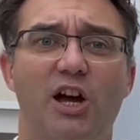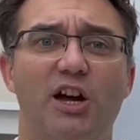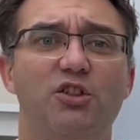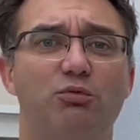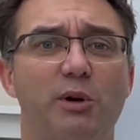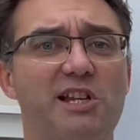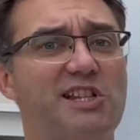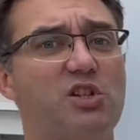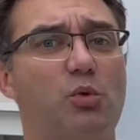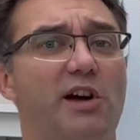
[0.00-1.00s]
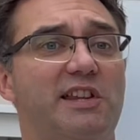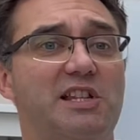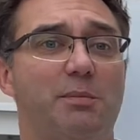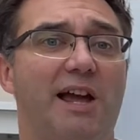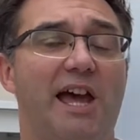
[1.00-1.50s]
And the reasons why
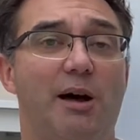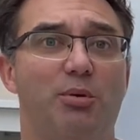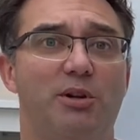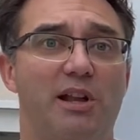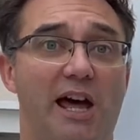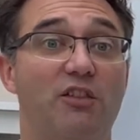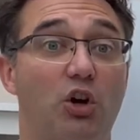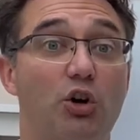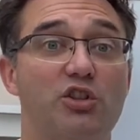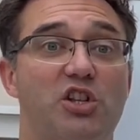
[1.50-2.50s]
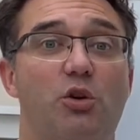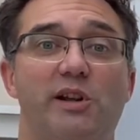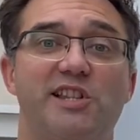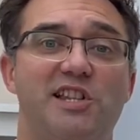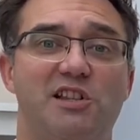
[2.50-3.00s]
this may happen and the
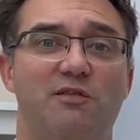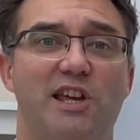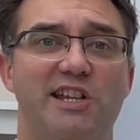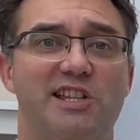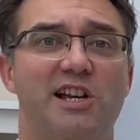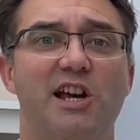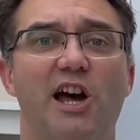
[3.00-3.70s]
consequences of this